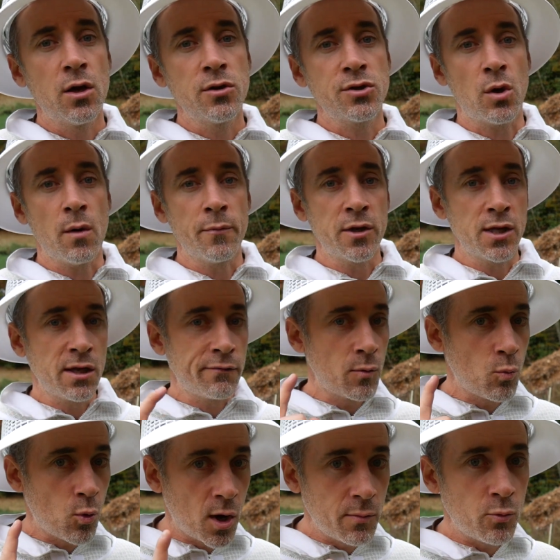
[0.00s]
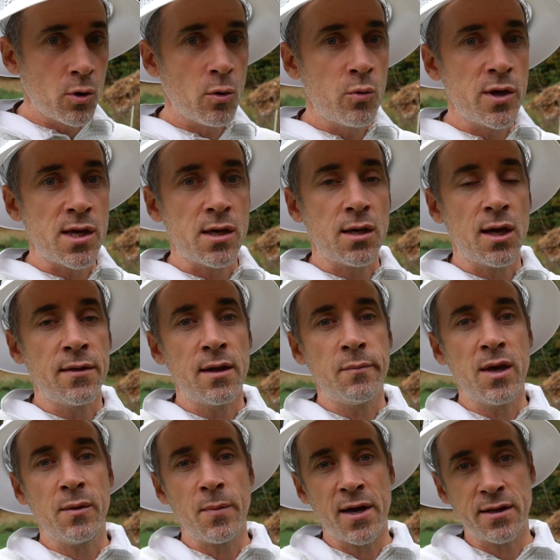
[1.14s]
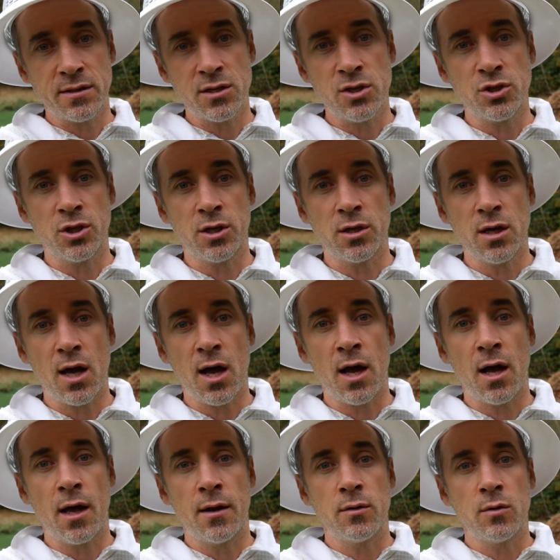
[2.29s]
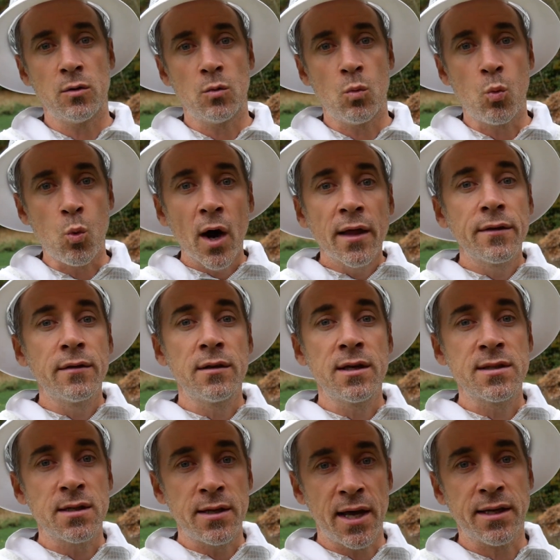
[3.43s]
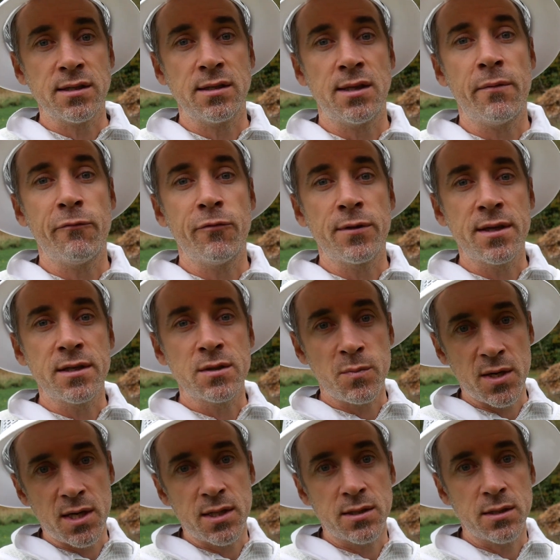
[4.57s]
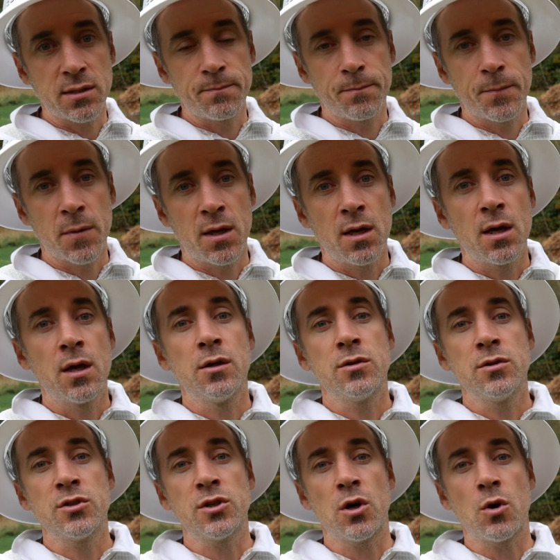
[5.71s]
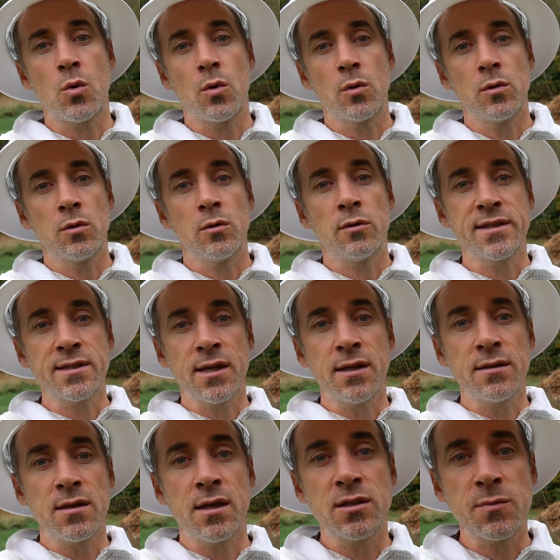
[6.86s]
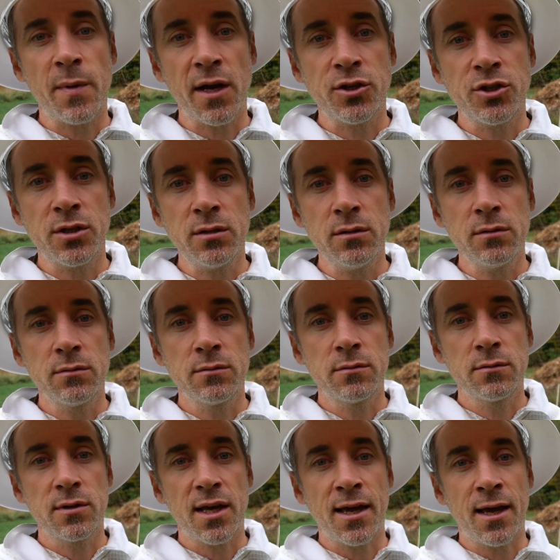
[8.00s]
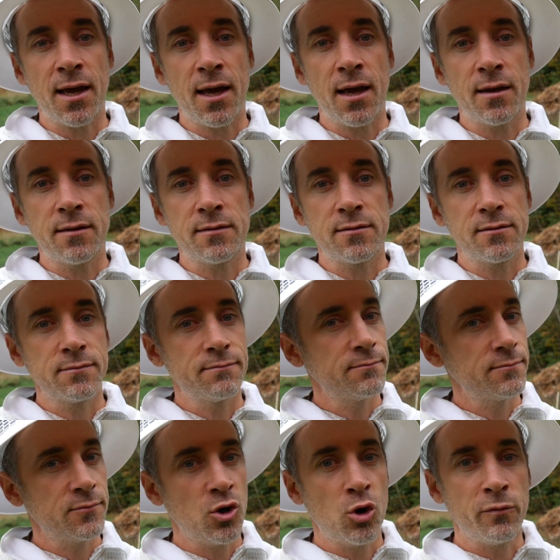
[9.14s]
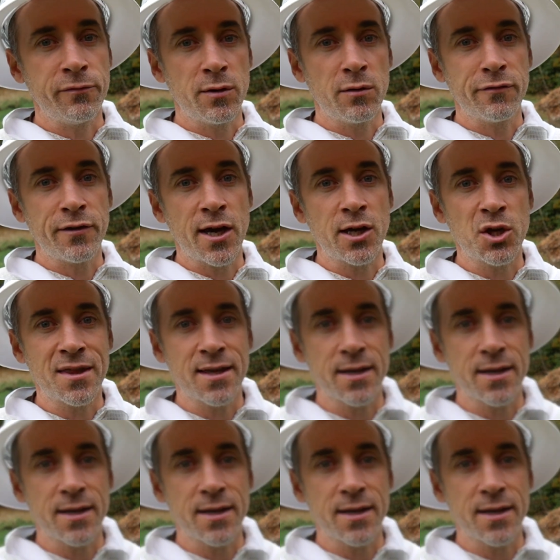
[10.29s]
So I'm going to give them one more week and then make my decision on what is the next step for these bees. So let's get into the inspection and hopefully we find good